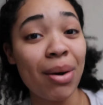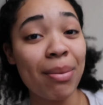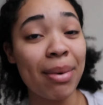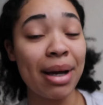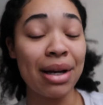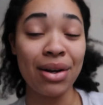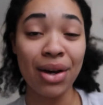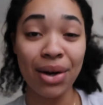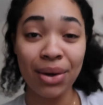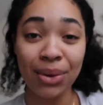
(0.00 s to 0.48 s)
on
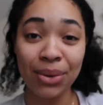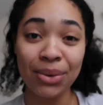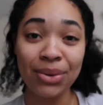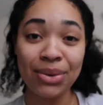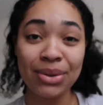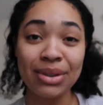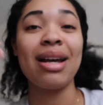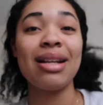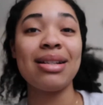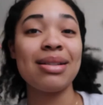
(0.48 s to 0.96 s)
my
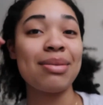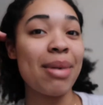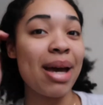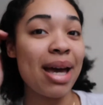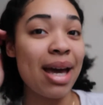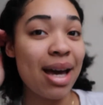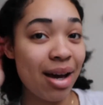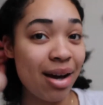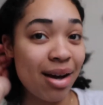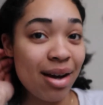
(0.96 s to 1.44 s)
nose and my
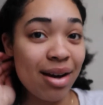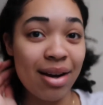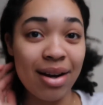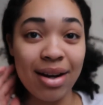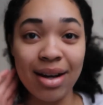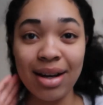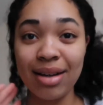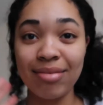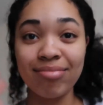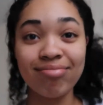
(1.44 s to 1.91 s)

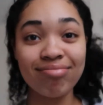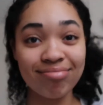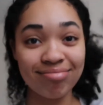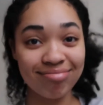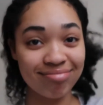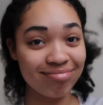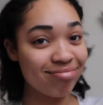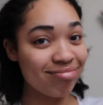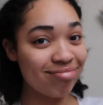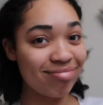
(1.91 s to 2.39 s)
hair
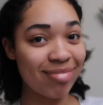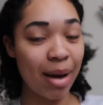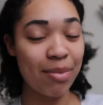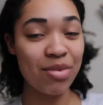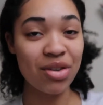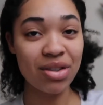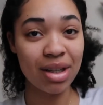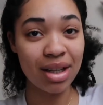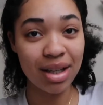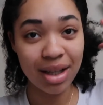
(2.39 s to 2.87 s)
I'm
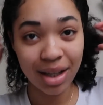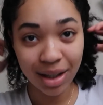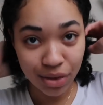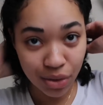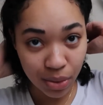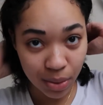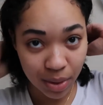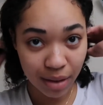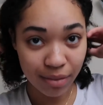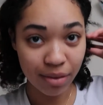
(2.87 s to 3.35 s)
just letting it
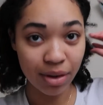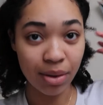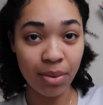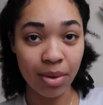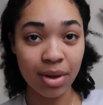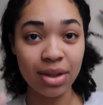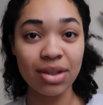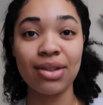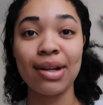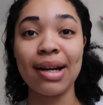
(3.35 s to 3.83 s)
do whatever it
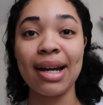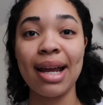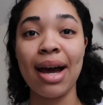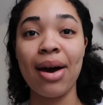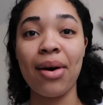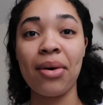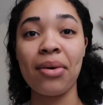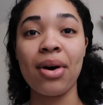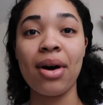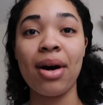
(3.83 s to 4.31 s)
wants right
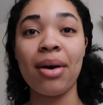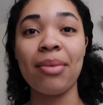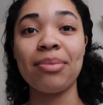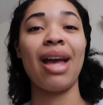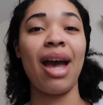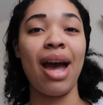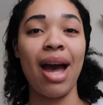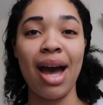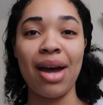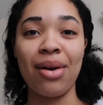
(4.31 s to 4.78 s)
now. Um,
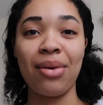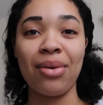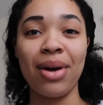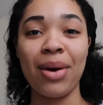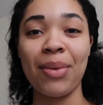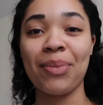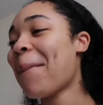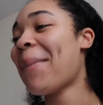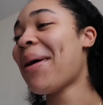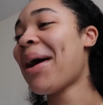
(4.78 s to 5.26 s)
I don't
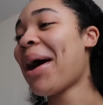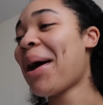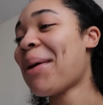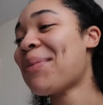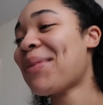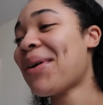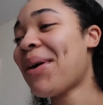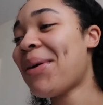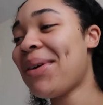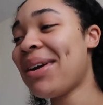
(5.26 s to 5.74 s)
know. But
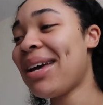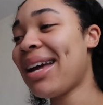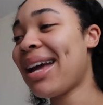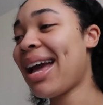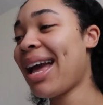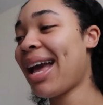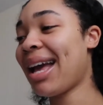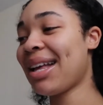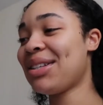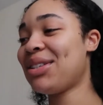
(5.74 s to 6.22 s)
I'm
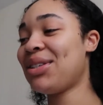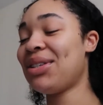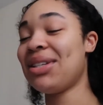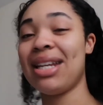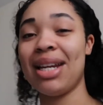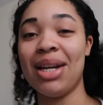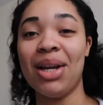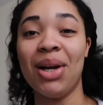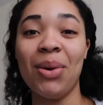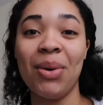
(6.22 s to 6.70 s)
going to
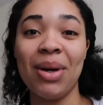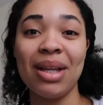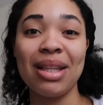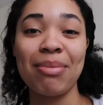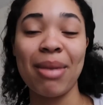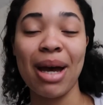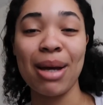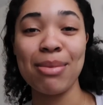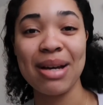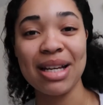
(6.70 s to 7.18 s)
dinner with
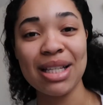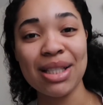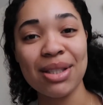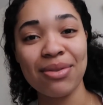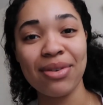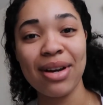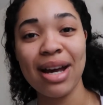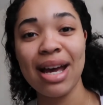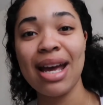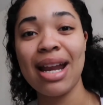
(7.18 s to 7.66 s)
my best
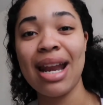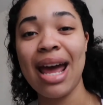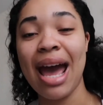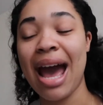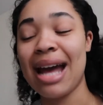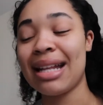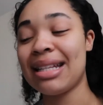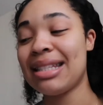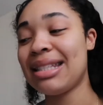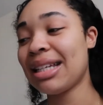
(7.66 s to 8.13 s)
friend
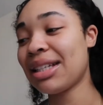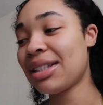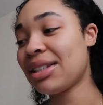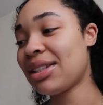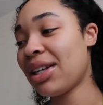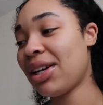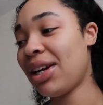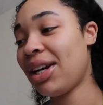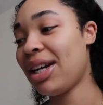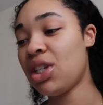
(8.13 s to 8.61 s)
at
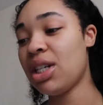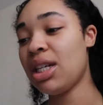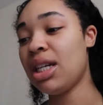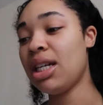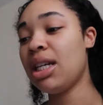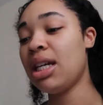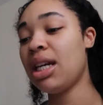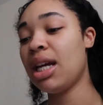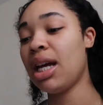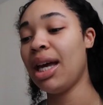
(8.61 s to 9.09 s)
6.30.
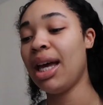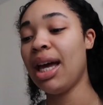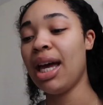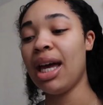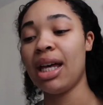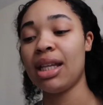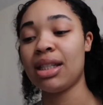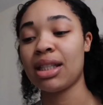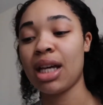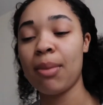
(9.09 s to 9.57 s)
She
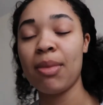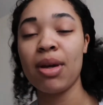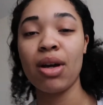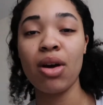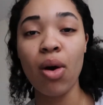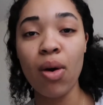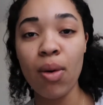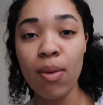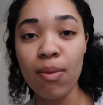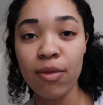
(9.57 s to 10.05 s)
is coming
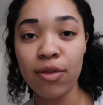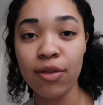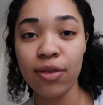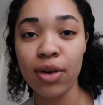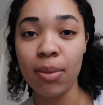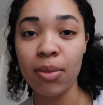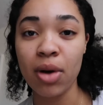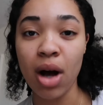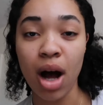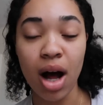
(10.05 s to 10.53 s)
home
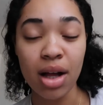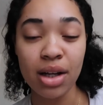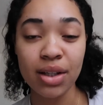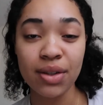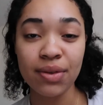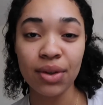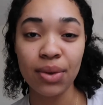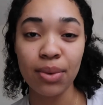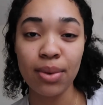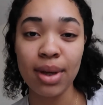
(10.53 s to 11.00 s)
from
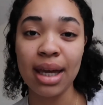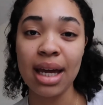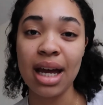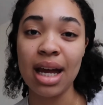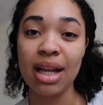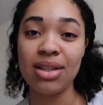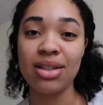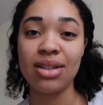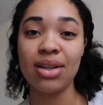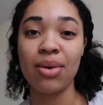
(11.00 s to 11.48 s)
college for the
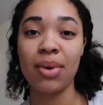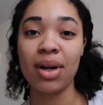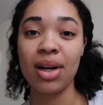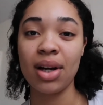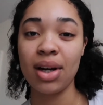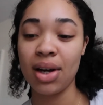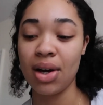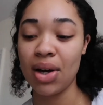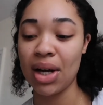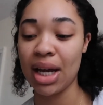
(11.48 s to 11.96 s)
weekend, so we're
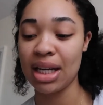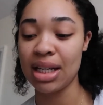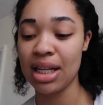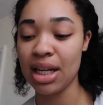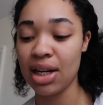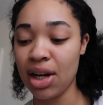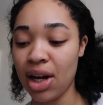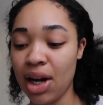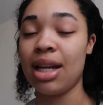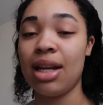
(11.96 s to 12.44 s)
gonna go get
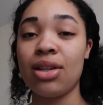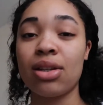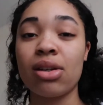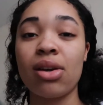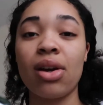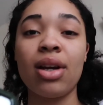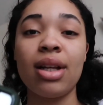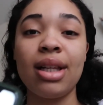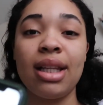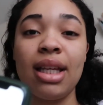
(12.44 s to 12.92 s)
dinner. It is
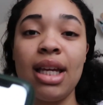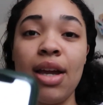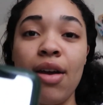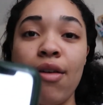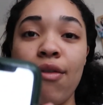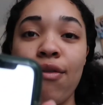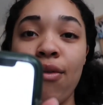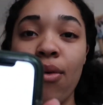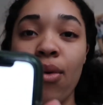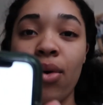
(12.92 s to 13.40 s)
currently
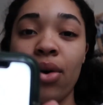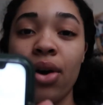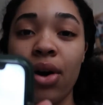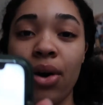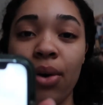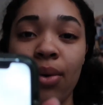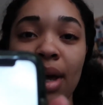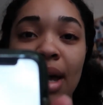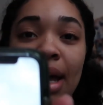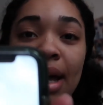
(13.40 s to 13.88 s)

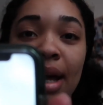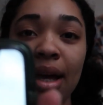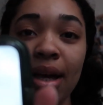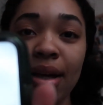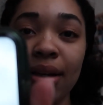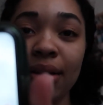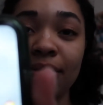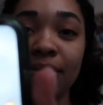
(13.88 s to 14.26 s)
4.08